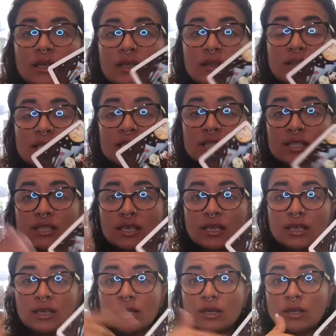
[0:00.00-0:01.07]
This
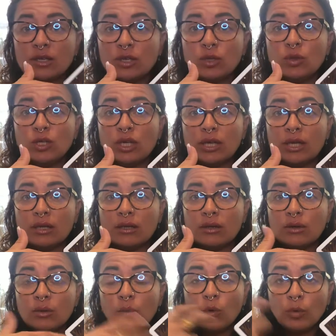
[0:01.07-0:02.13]

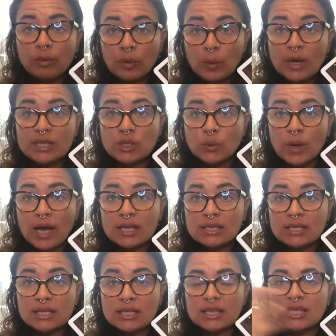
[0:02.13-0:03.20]
union will be
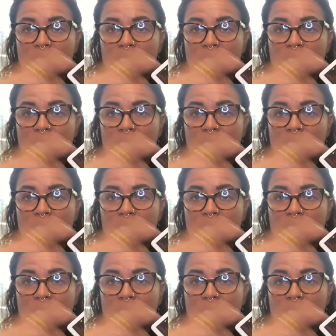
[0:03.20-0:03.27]
resurrected.